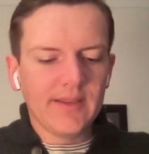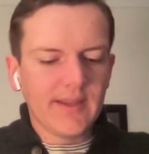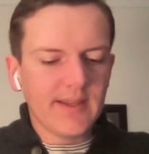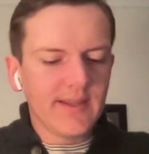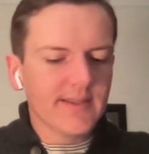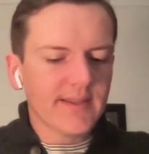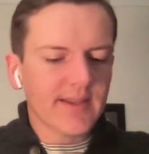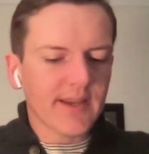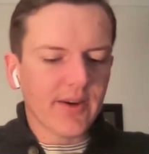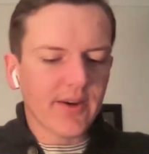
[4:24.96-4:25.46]

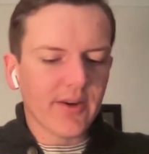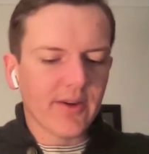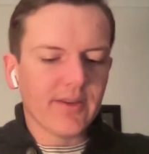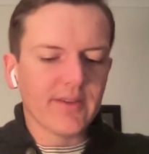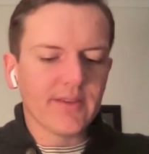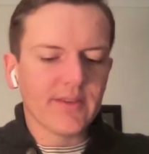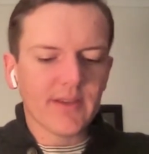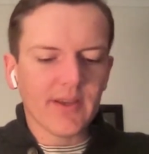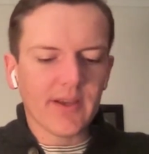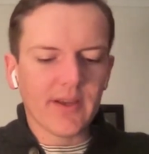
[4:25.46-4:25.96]
These
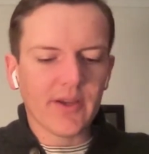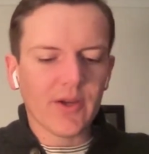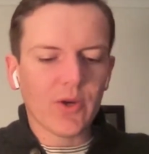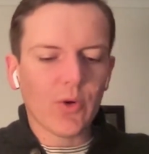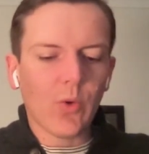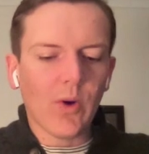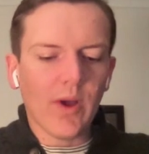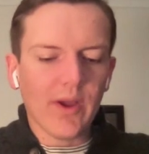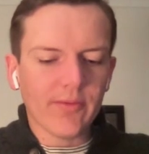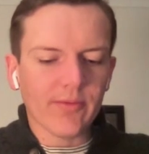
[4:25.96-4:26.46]
areas are
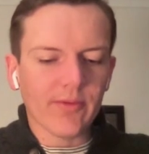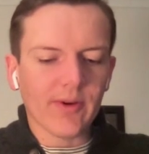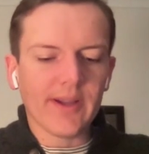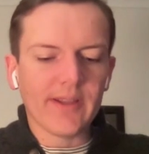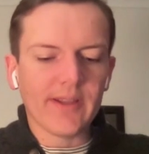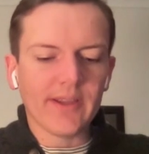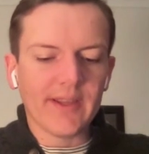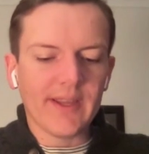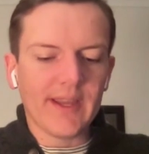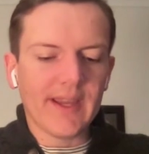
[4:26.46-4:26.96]
quite
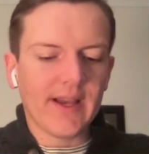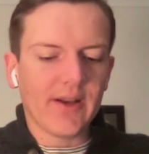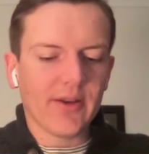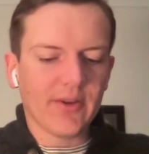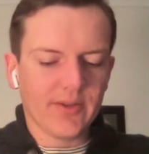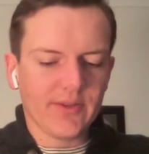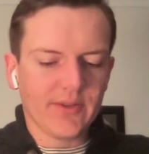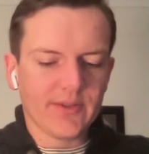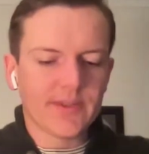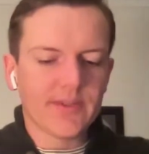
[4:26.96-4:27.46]
rightly our
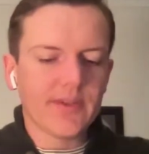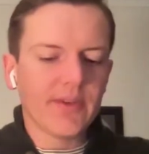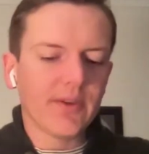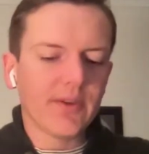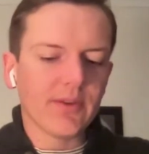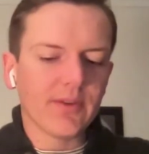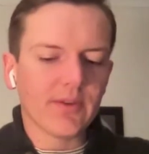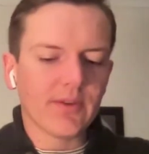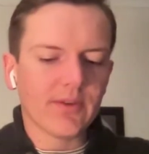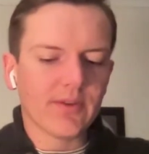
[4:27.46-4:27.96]

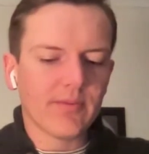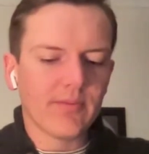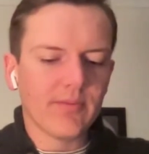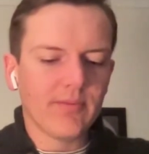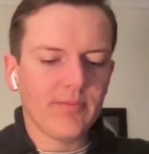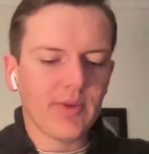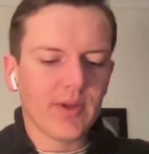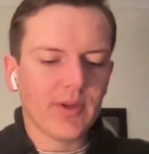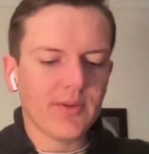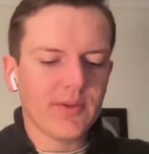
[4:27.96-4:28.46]
concern
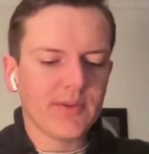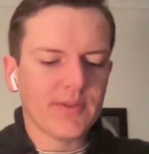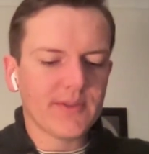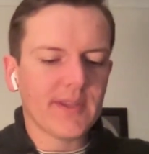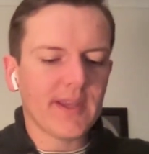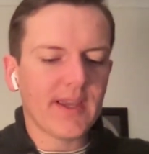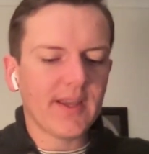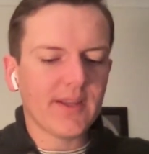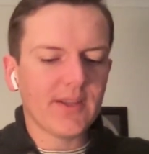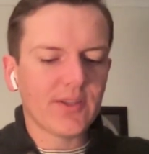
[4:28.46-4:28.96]
because
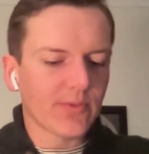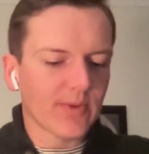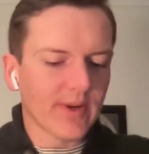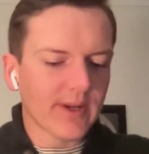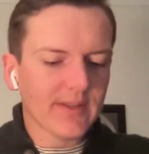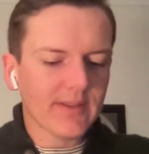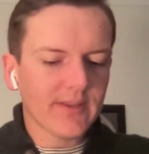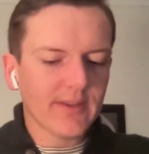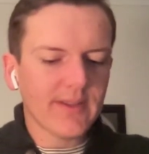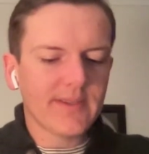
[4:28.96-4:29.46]
they are
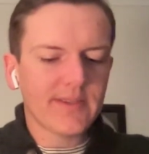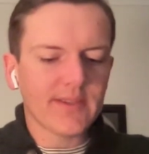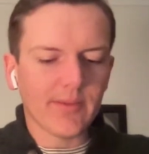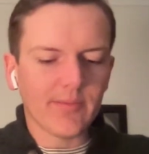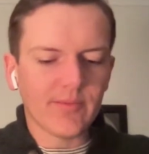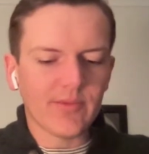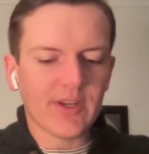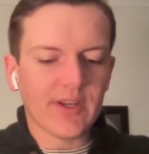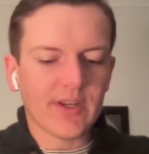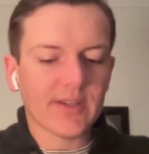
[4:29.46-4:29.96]
directly
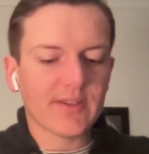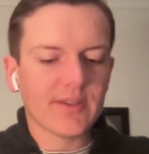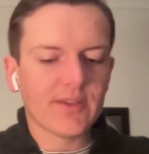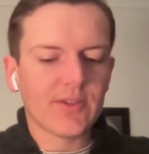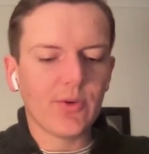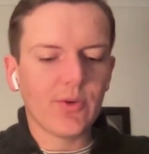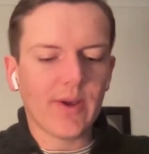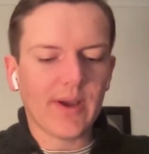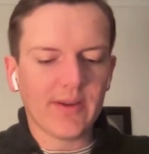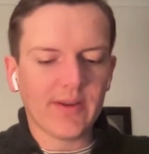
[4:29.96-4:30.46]

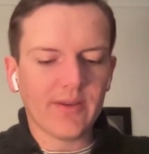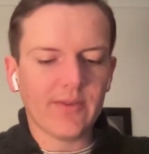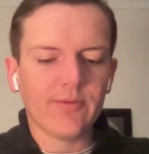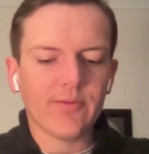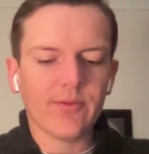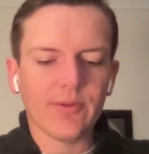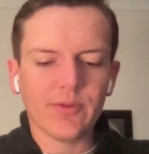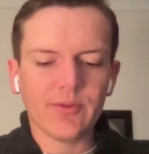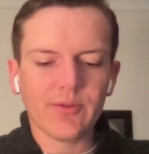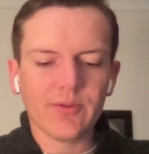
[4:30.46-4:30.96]
subject to our
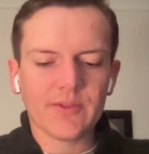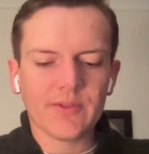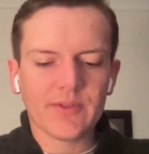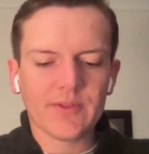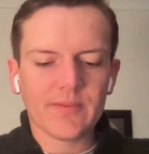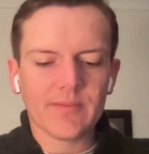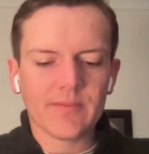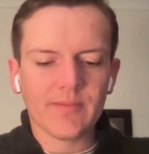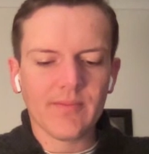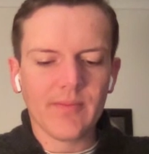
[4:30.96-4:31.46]

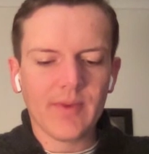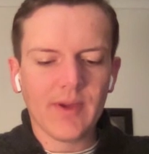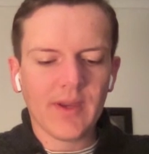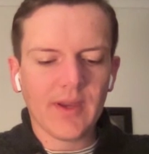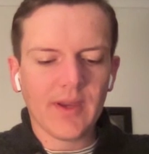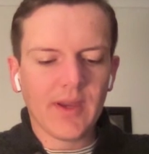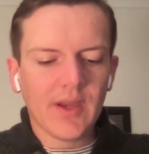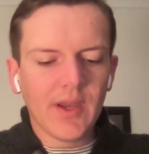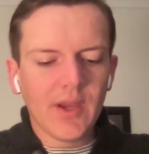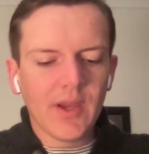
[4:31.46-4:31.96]
influence.
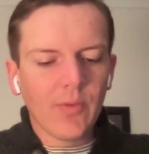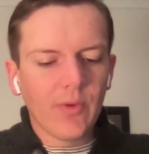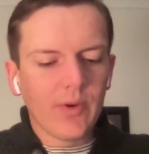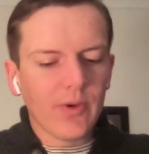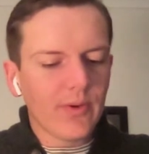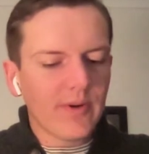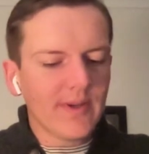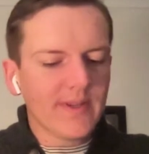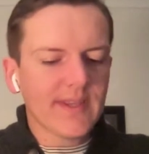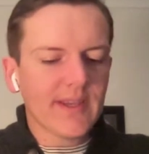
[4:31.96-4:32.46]

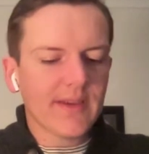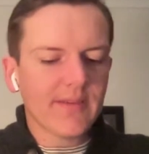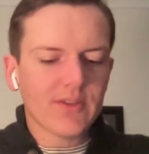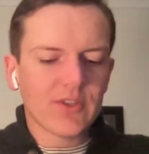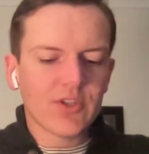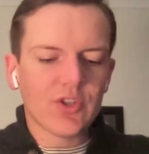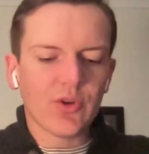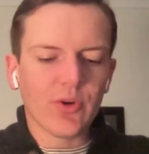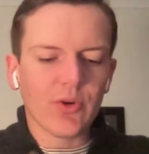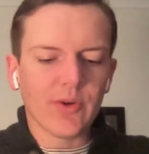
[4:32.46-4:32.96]
We always have
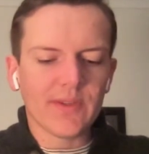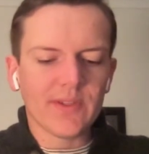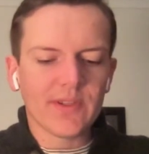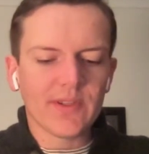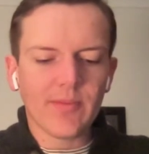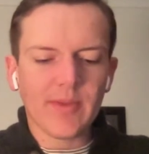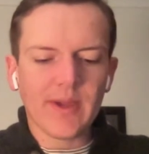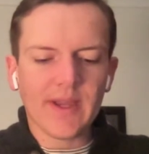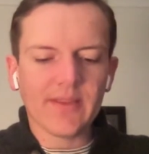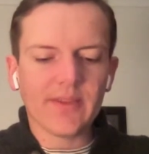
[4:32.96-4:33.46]
a choice
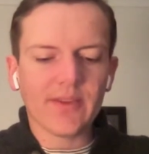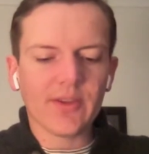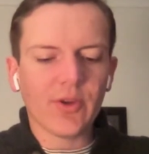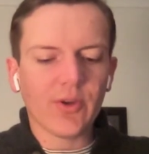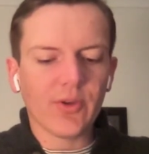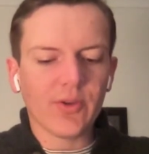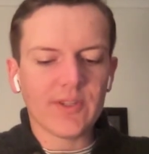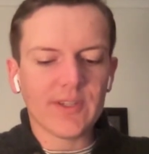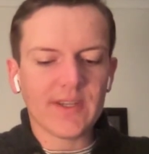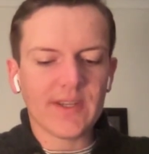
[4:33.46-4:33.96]
about the
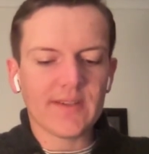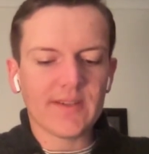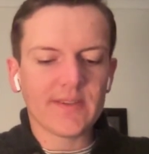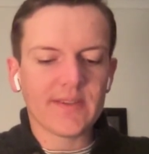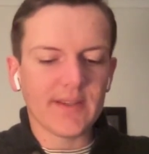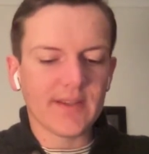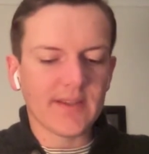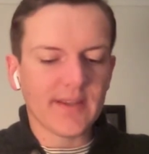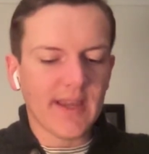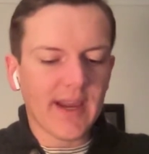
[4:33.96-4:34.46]

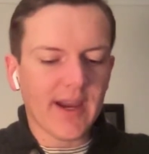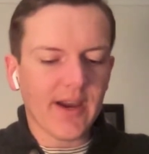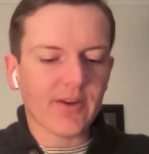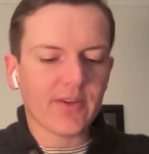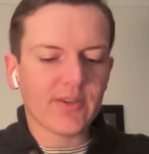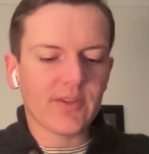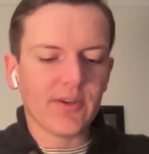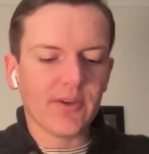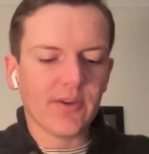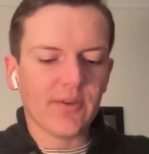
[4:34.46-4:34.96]
contents and
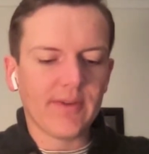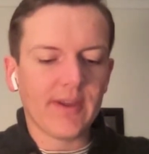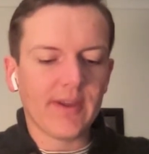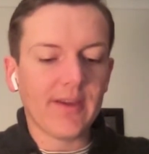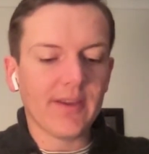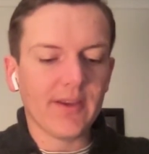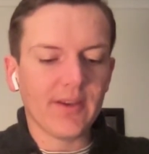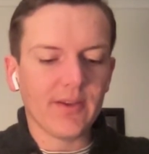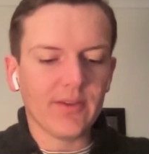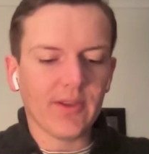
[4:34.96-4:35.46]
character of
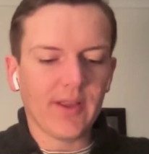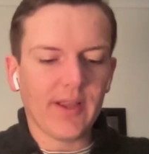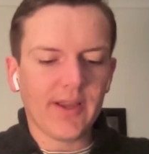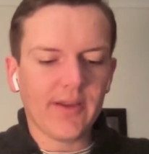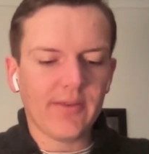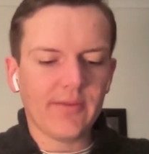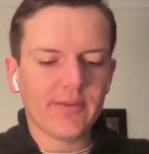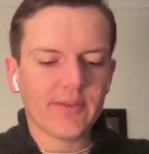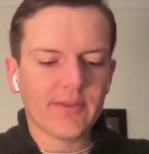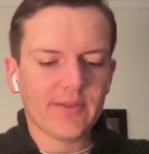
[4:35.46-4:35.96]
our inner
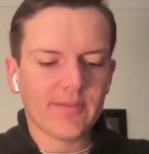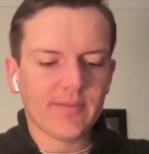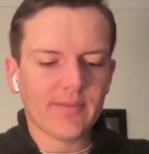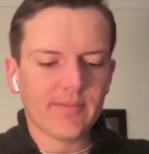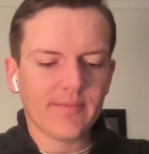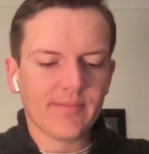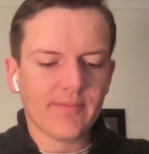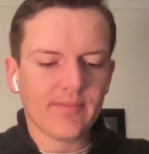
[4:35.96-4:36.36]
lives.